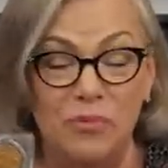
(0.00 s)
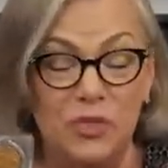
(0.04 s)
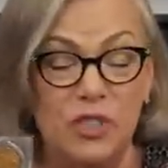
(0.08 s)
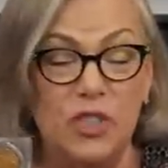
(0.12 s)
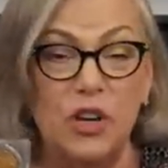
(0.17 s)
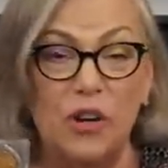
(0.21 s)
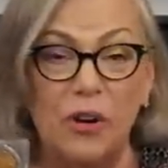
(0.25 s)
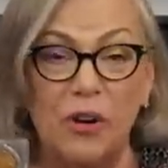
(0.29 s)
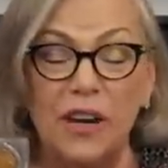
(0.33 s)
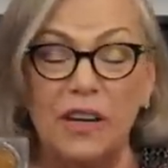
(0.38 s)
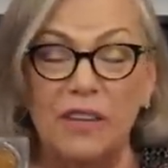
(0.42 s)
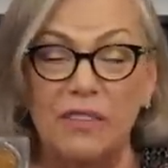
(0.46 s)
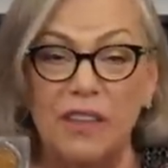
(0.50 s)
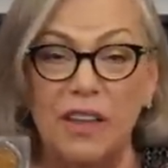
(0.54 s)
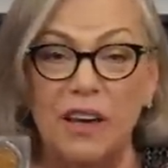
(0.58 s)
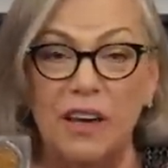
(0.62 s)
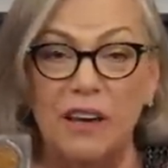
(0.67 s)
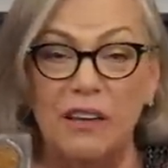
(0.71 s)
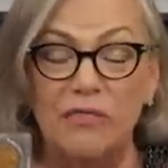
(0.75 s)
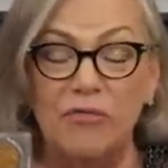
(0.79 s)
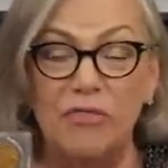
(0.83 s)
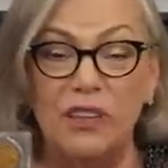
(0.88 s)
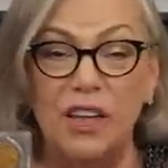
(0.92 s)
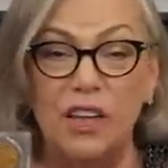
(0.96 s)
during
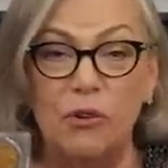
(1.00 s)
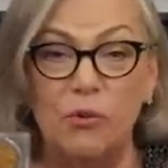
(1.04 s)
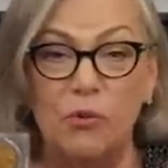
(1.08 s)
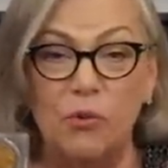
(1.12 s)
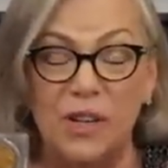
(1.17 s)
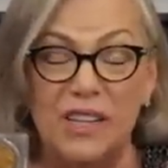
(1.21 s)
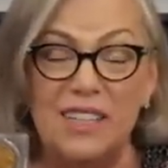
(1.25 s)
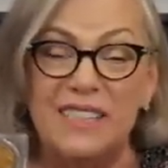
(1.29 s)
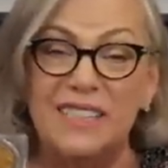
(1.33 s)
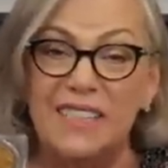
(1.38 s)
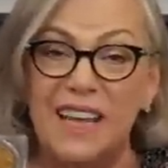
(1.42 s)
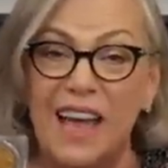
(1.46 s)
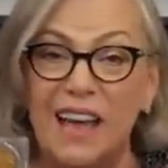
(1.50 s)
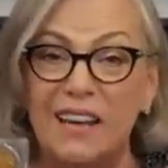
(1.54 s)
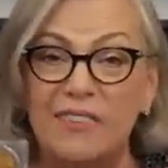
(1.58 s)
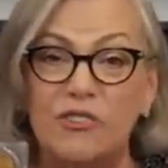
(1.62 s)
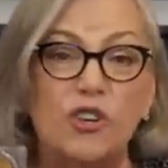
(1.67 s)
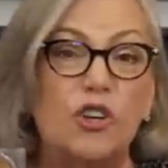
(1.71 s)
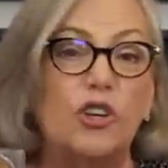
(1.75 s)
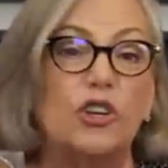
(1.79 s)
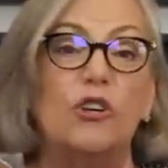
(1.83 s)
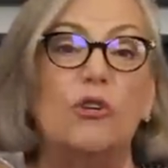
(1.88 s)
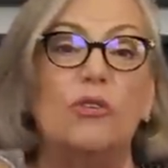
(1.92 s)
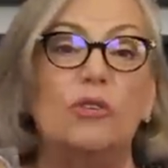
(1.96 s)
the the reset
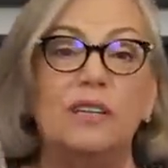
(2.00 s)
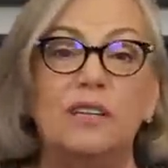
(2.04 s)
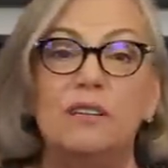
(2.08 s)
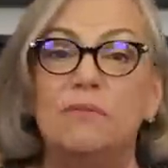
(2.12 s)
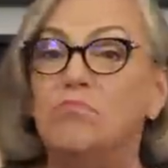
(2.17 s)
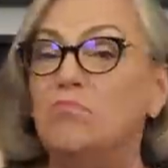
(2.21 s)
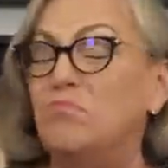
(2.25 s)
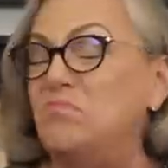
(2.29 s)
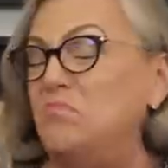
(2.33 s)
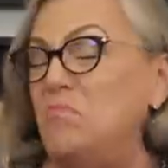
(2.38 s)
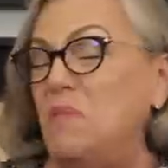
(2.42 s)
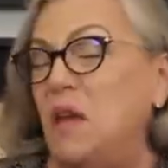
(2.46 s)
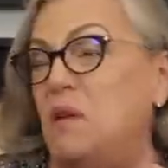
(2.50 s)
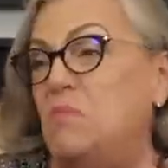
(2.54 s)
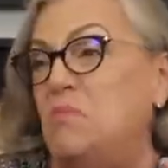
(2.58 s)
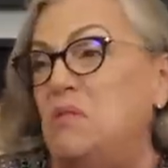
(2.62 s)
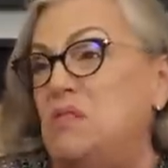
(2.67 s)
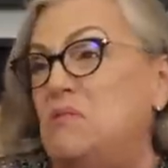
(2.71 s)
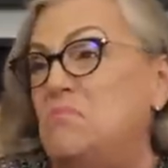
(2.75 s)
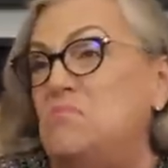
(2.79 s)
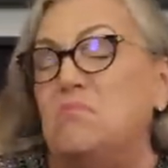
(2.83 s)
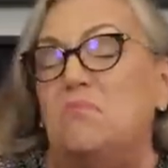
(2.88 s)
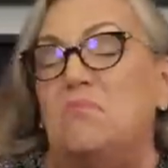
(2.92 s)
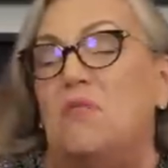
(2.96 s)
could only
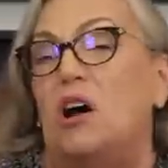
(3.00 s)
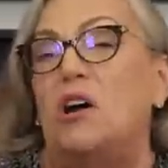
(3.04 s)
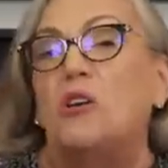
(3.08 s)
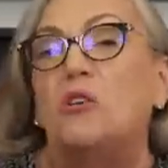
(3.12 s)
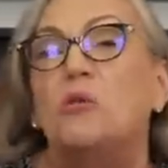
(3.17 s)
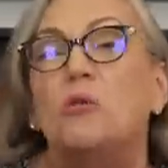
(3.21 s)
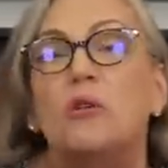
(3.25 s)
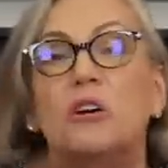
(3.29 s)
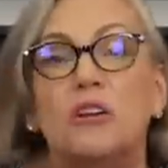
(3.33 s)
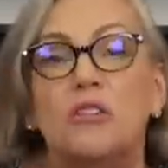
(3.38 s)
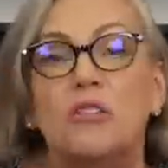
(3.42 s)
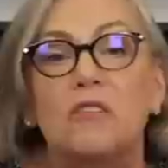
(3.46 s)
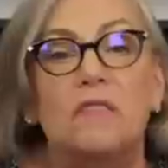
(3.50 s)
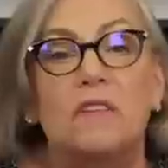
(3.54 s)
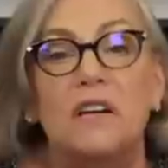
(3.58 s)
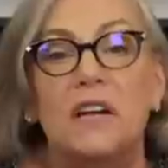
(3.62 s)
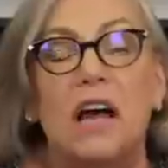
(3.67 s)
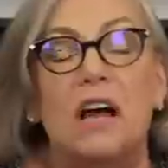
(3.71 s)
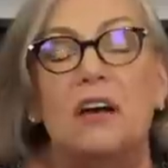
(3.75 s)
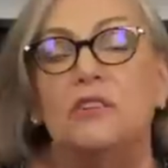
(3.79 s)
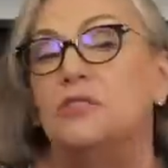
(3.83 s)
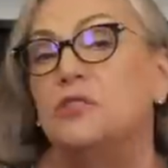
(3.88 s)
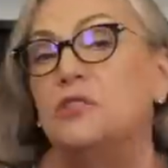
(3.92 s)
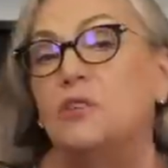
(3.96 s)
maybe a quarter of an
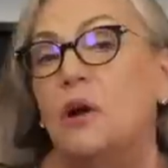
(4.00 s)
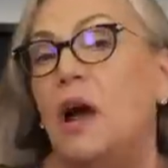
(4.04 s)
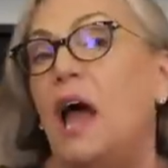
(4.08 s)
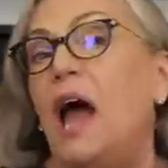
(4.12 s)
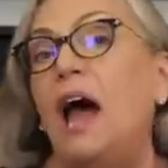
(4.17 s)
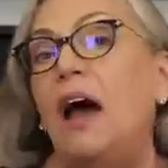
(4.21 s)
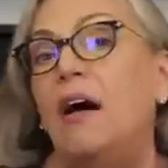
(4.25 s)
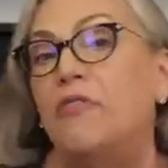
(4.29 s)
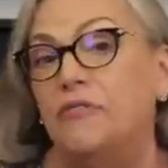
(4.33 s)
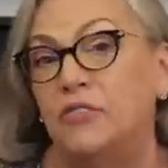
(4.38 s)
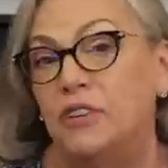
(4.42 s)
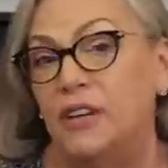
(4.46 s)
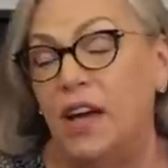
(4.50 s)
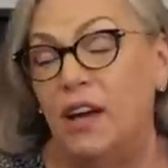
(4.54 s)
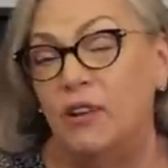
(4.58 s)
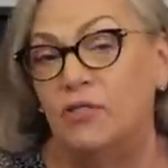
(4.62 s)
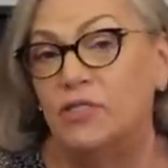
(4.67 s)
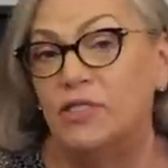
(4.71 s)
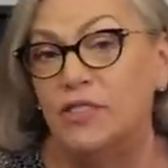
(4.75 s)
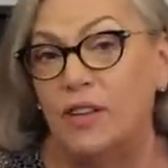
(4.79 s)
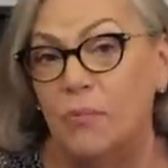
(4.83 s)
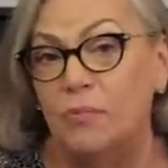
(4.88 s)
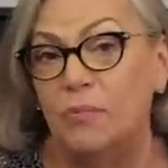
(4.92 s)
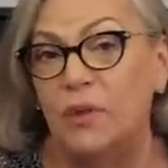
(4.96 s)
ounce or a half an
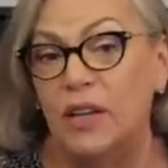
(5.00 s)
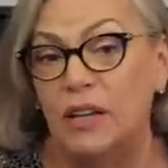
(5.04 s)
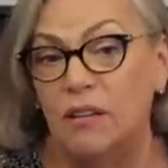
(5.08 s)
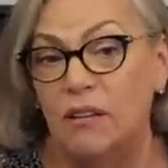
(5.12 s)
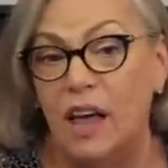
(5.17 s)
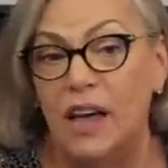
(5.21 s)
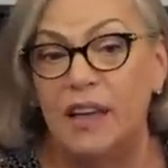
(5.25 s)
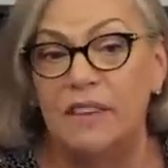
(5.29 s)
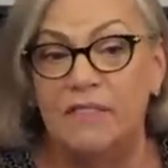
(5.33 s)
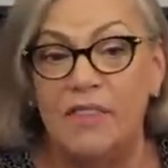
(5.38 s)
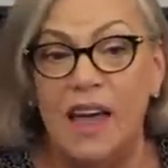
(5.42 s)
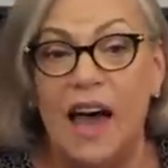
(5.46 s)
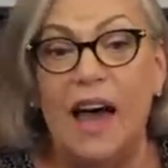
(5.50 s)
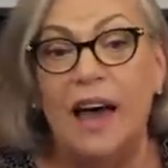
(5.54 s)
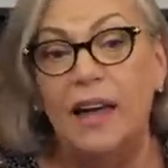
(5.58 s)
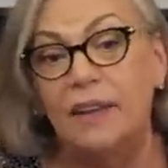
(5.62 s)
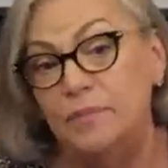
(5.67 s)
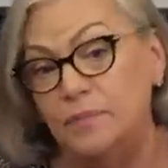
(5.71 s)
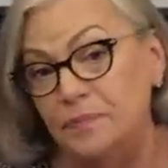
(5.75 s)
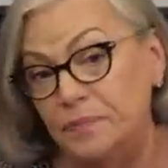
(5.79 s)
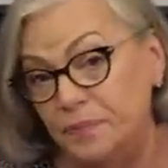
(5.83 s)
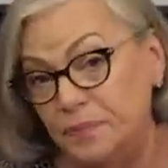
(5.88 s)
ounce, something like that.